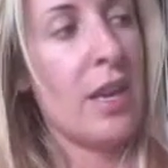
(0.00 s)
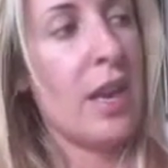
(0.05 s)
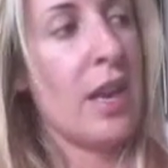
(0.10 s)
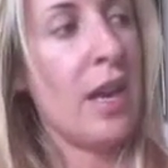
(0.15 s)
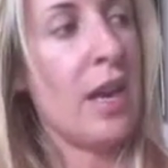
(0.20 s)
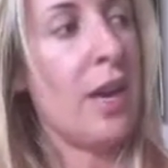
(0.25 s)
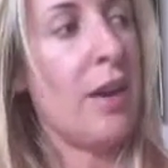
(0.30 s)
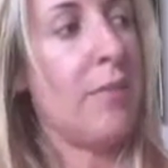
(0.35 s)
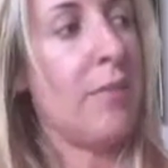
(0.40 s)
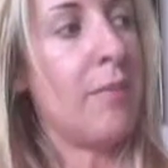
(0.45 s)

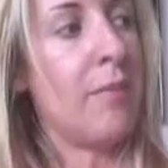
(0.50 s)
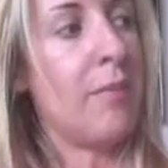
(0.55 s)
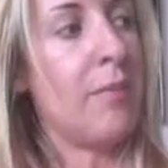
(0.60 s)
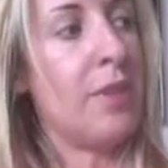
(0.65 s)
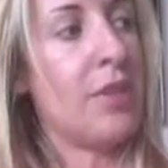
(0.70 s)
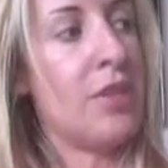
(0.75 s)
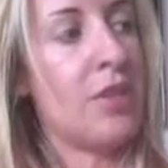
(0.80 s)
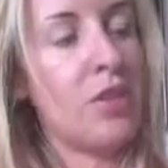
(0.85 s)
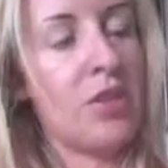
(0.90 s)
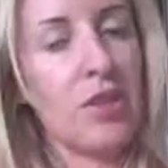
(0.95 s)

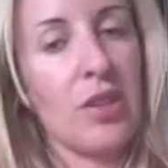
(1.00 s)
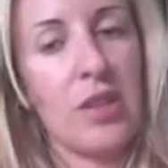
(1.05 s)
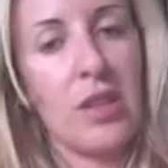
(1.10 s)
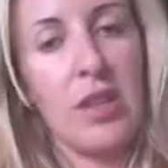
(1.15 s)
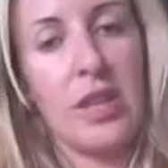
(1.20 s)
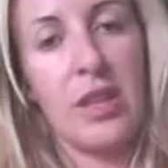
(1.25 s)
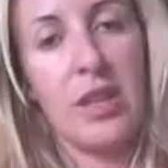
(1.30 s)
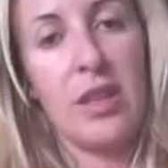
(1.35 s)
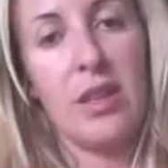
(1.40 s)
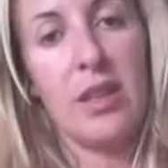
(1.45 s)

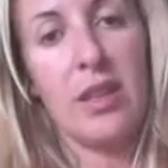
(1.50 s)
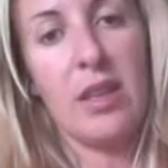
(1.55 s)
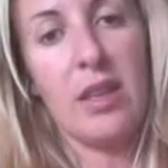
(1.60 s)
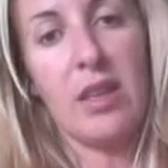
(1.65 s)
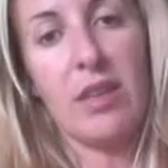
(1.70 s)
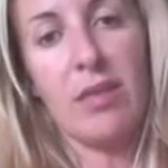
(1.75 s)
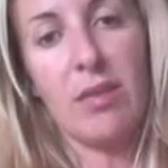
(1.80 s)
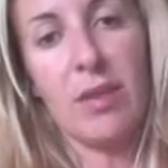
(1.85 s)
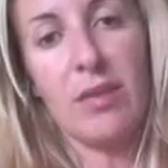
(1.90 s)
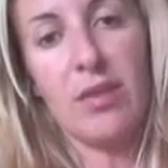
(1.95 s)
Additionally, the
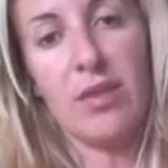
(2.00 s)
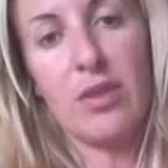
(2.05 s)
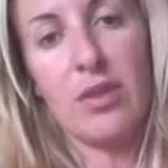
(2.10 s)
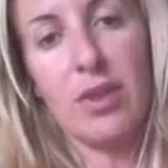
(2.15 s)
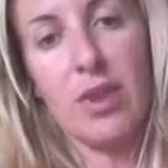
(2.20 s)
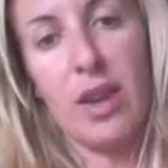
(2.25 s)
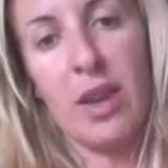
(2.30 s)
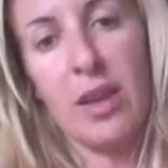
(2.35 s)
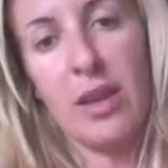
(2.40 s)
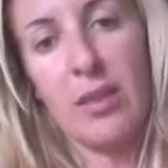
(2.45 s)
thrift
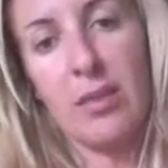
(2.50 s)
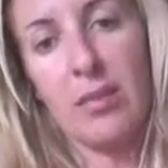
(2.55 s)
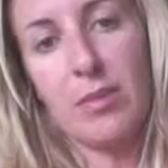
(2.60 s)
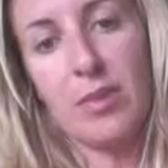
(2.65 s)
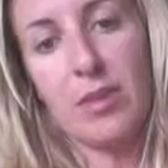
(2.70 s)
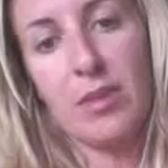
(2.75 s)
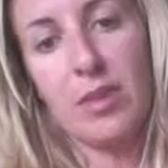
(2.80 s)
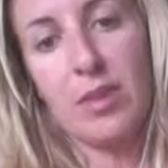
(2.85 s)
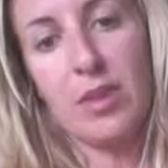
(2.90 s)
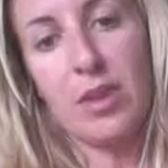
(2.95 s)
store
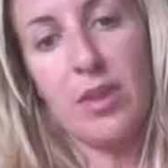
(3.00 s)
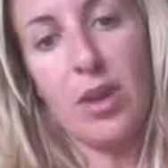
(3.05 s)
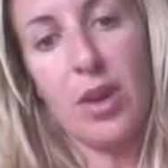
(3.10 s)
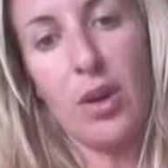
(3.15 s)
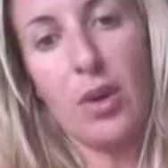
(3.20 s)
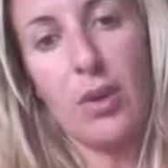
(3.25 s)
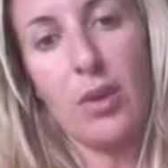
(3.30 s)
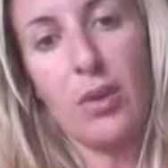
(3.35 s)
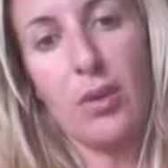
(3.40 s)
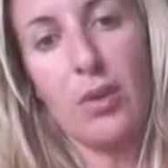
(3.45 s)
items
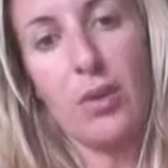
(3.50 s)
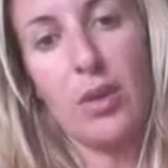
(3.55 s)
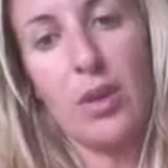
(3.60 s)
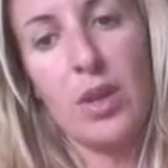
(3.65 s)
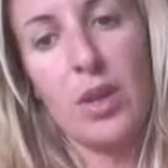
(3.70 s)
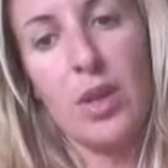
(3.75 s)
go